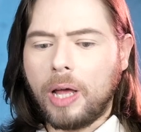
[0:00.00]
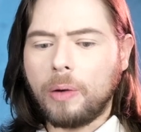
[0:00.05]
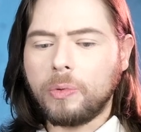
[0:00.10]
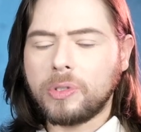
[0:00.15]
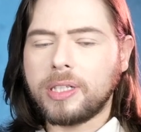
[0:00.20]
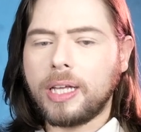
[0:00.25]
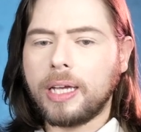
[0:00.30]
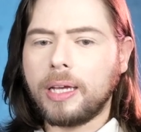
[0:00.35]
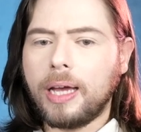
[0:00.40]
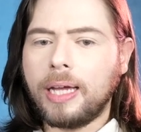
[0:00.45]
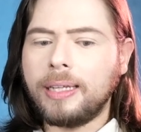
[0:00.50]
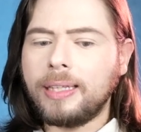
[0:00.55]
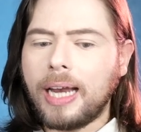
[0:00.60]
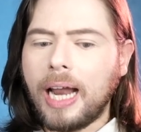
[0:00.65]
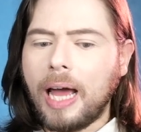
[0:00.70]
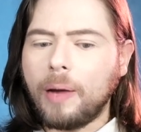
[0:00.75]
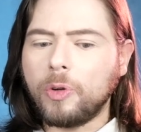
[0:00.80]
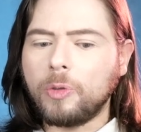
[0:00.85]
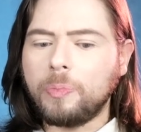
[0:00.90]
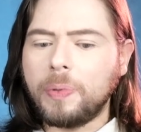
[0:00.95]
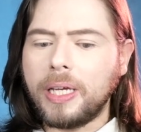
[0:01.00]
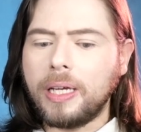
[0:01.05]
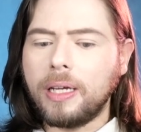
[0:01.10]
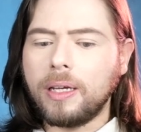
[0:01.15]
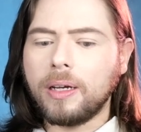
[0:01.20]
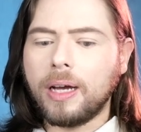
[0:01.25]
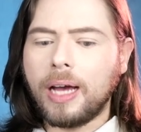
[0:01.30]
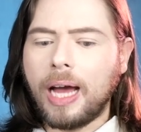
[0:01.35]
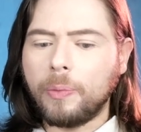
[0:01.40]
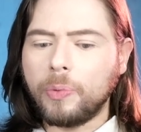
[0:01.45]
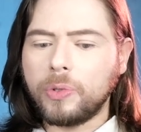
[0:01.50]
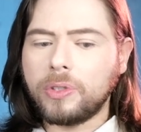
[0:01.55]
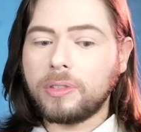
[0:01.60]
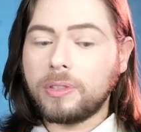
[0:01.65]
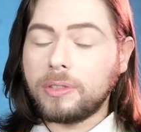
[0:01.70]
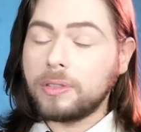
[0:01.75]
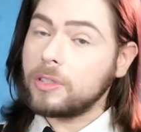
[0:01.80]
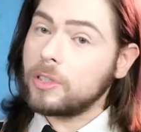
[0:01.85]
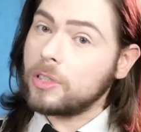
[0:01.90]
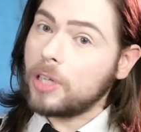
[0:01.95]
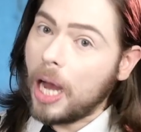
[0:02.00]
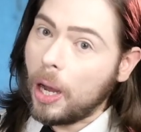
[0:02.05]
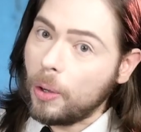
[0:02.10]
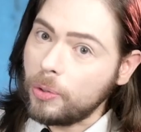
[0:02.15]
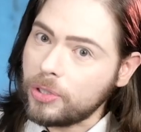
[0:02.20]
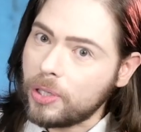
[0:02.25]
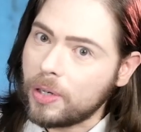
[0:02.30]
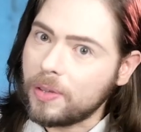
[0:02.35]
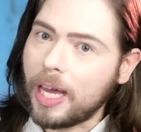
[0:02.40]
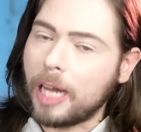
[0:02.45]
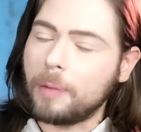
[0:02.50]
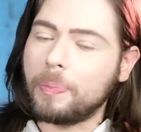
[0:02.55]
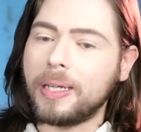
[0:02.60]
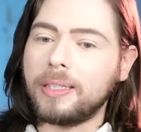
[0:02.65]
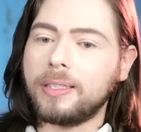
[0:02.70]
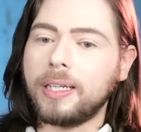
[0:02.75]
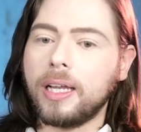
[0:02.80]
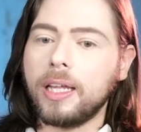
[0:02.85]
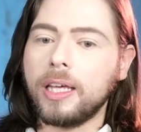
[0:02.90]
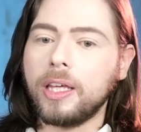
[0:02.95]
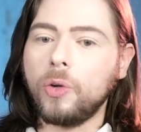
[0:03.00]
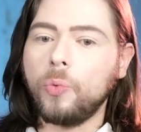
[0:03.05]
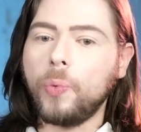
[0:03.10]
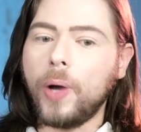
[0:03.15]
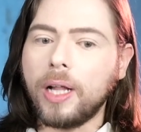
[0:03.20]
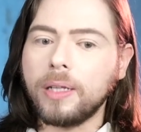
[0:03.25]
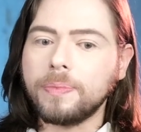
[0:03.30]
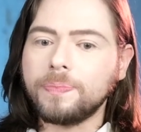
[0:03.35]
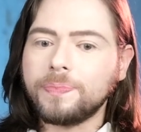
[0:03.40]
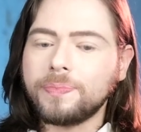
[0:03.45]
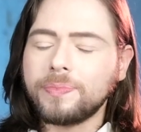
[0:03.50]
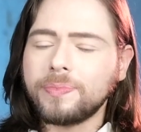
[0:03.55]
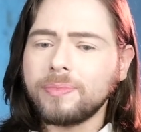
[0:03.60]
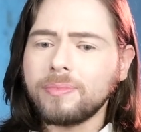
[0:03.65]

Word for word: I was like, and then I would counter that by telling you, well,